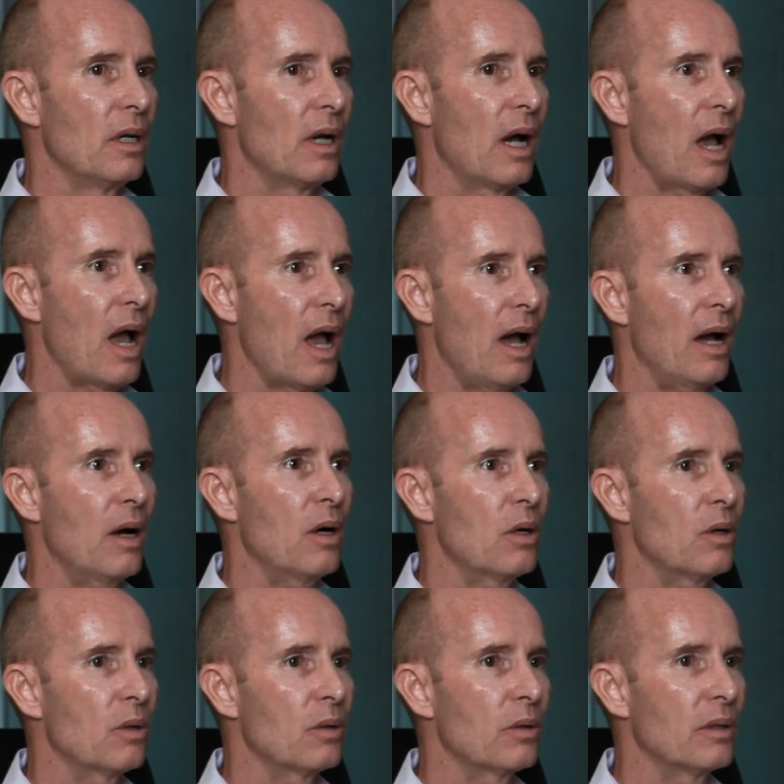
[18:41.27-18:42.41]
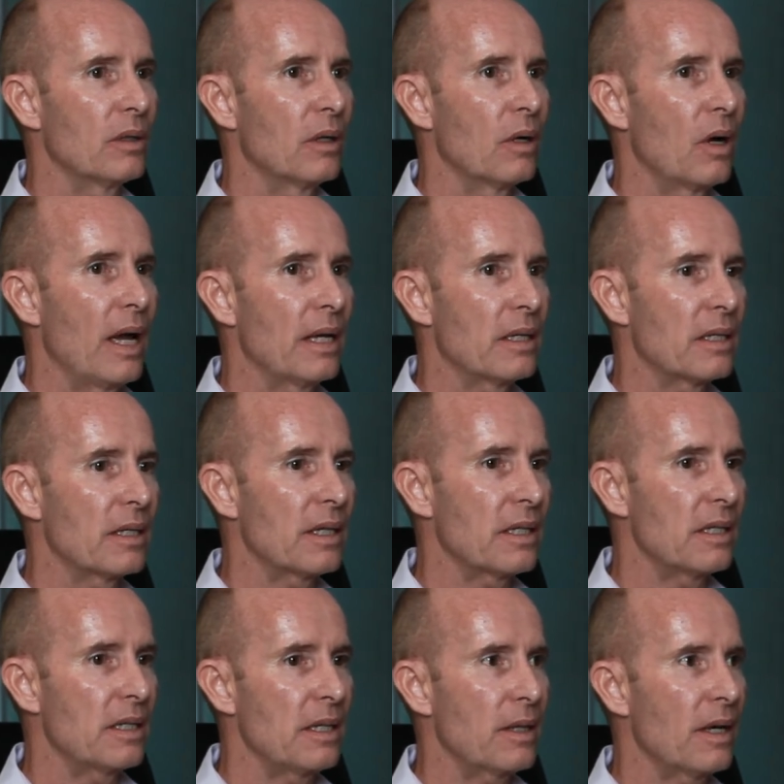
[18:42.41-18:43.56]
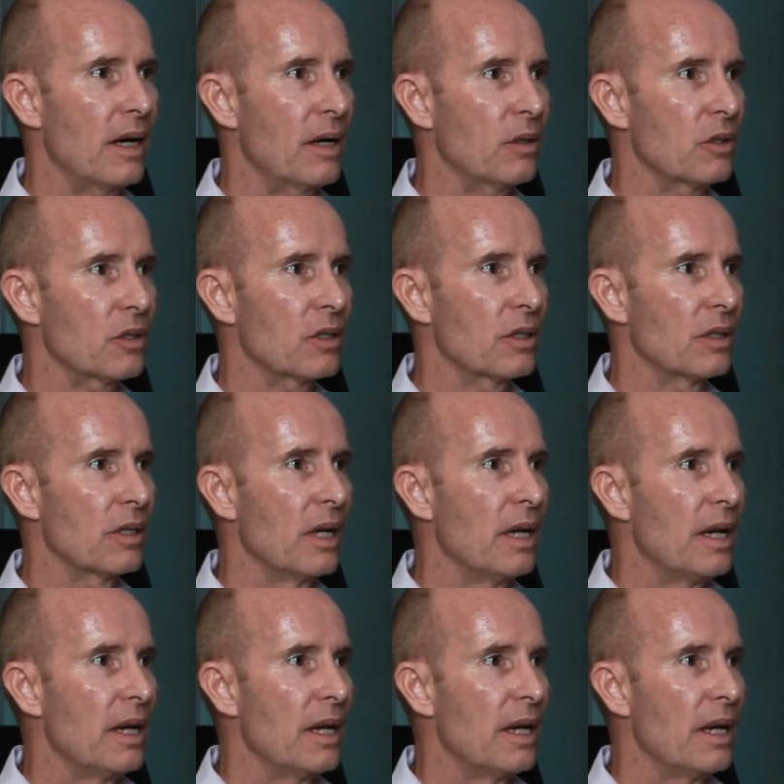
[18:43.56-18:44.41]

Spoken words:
how at 60,000,